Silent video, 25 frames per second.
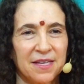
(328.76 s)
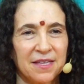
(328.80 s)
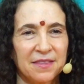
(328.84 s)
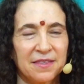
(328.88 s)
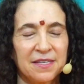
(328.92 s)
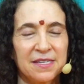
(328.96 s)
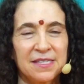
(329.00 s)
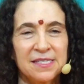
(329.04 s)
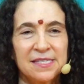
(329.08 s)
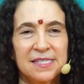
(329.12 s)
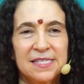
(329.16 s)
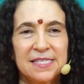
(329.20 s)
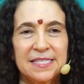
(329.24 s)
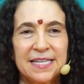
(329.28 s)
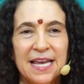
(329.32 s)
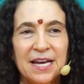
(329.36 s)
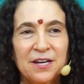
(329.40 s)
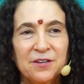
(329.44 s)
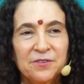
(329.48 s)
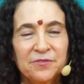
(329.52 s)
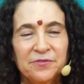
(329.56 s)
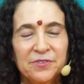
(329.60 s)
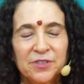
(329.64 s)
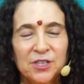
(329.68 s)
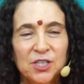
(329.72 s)
That instead
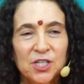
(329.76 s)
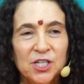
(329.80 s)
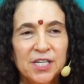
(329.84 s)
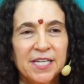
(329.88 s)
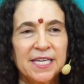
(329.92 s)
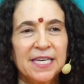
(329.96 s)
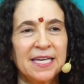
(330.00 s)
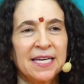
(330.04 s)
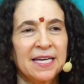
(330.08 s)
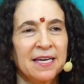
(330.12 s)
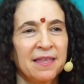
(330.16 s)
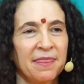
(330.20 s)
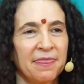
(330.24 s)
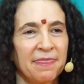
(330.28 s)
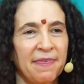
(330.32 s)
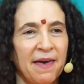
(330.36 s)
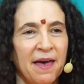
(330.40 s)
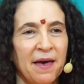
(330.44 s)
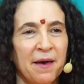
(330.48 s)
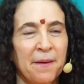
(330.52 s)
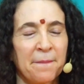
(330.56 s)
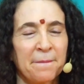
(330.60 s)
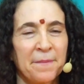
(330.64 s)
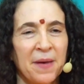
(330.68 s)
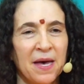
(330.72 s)
of looking at
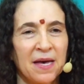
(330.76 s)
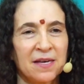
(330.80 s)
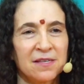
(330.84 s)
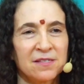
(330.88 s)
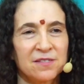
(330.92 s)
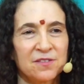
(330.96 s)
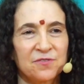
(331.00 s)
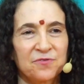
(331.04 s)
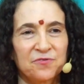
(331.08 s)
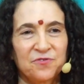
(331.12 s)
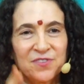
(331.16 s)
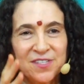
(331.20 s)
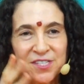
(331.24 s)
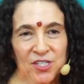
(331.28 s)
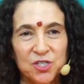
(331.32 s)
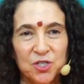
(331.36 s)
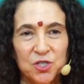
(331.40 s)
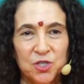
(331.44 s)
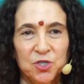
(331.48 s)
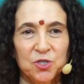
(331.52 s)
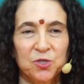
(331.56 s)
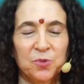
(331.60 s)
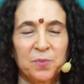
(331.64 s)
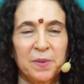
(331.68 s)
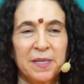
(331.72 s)
them as
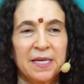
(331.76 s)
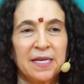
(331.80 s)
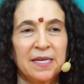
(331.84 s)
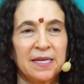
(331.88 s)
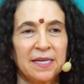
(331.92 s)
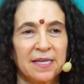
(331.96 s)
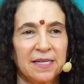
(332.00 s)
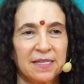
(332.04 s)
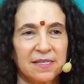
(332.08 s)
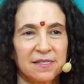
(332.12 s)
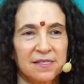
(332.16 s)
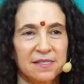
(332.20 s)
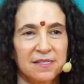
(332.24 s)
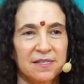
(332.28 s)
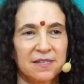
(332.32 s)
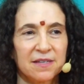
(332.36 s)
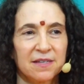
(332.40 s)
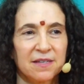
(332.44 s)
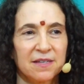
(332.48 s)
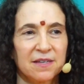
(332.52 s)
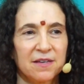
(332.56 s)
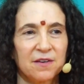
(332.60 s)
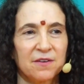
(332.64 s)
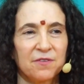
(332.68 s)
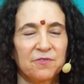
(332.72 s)
physical beings,
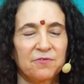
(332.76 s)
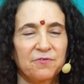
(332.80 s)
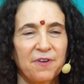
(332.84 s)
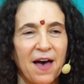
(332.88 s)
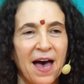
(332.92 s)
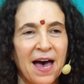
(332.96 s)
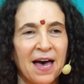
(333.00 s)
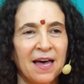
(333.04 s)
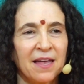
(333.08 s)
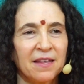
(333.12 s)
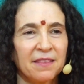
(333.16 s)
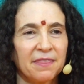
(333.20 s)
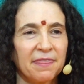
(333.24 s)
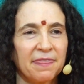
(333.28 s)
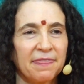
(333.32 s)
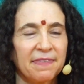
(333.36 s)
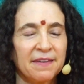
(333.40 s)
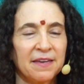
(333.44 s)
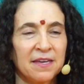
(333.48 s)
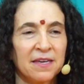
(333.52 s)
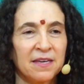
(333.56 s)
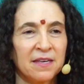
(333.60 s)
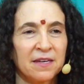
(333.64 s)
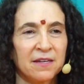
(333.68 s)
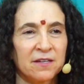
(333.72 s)
fat,
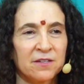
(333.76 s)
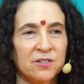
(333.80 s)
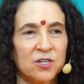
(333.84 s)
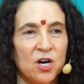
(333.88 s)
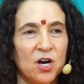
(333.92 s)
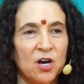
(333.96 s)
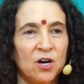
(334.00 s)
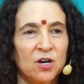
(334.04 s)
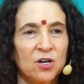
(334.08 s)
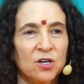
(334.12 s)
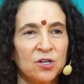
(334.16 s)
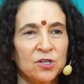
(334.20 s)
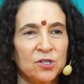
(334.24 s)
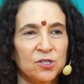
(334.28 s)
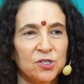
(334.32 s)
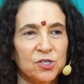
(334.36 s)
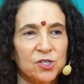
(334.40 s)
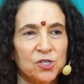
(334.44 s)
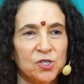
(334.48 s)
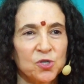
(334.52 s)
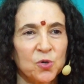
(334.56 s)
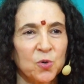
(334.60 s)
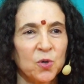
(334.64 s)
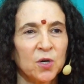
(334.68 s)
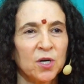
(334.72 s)
thin, tall,
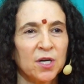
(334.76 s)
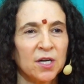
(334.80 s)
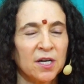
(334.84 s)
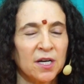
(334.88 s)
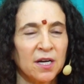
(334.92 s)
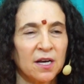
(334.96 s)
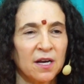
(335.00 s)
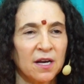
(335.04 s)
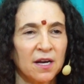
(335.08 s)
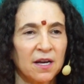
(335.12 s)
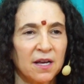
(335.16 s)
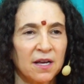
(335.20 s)
short,